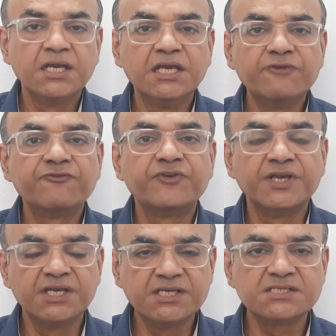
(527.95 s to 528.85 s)
if
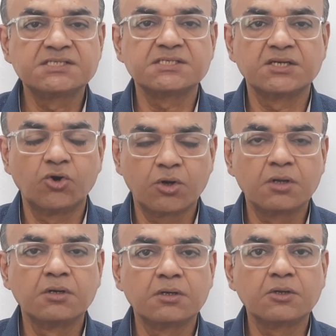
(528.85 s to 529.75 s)
his or
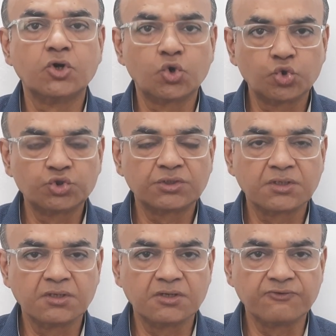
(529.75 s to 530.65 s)
her growth
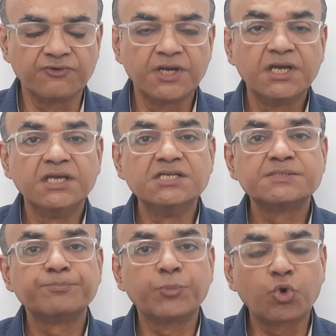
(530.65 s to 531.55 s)
curve
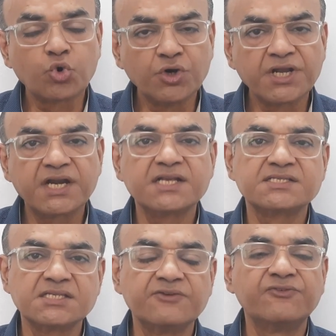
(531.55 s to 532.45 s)
is
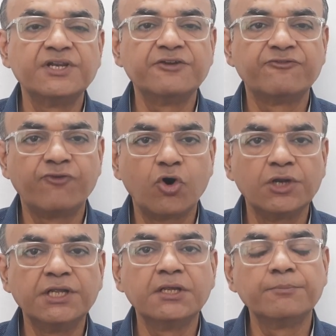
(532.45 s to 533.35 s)
progressively
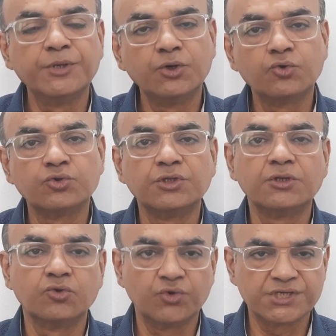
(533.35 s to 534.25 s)
falling below the
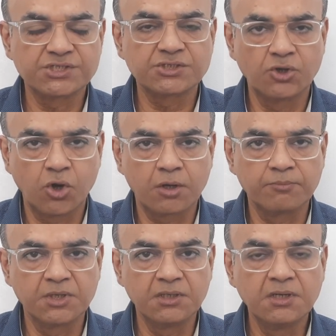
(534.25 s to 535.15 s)
lowest
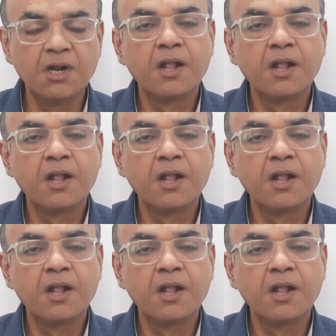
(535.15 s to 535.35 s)
normal,